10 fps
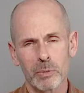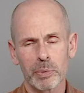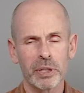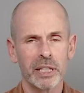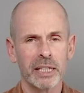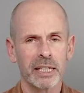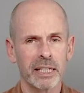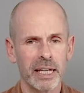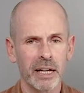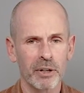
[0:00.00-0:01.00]
or putting it
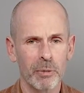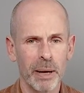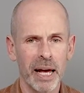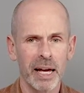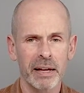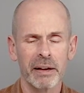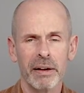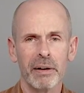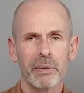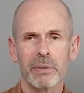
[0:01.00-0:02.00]
in and out of your bag
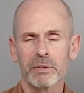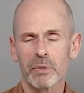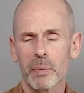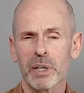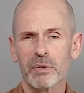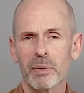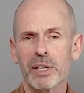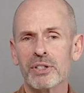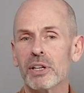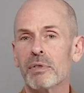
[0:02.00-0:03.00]
or for whatever
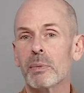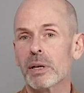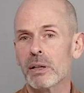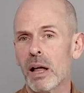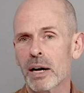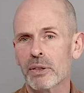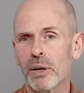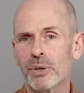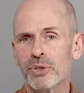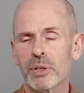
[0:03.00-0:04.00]
reason, if you want to lock
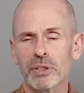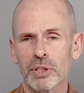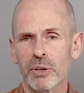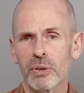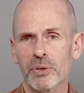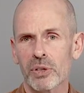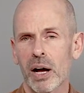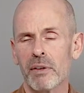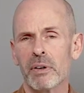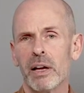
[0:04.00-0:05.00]
those, you can turn those
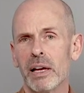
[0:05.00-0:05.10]
off,